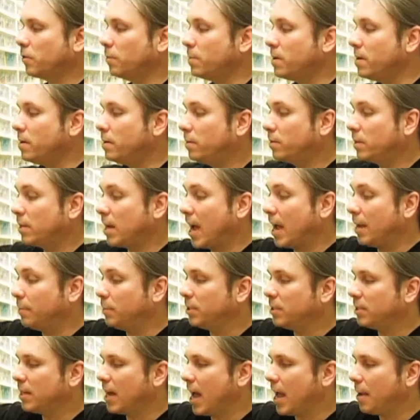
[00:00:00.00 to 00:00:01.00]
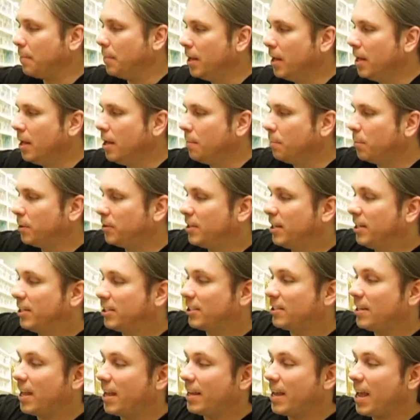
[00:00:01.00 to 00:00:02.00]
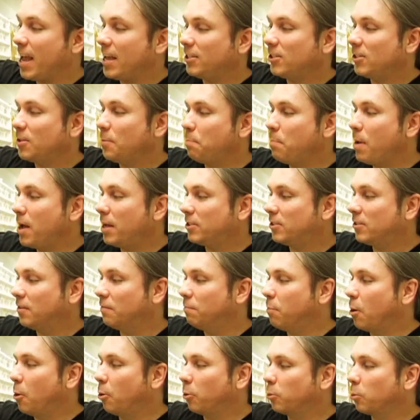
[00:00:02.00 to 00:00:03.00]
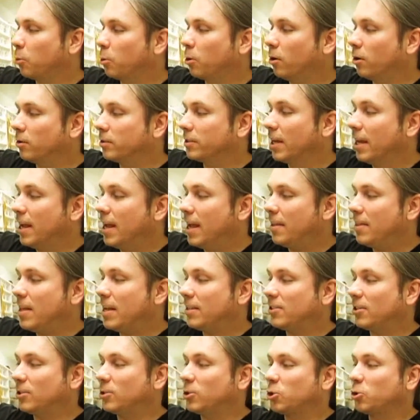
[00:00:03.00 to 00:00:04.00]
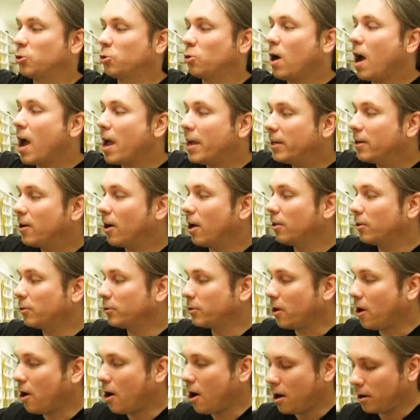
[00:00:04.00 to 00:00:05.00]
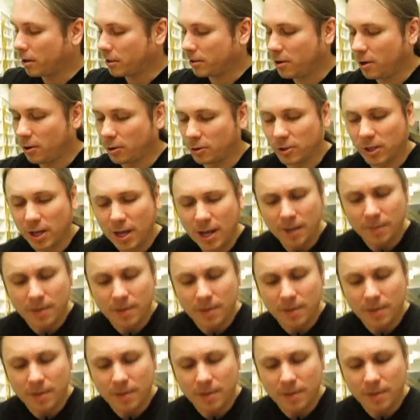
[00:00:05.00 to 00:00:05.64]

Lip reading: from time to time, but this snake has the best of both worlds, and that's a tri-colored hognose.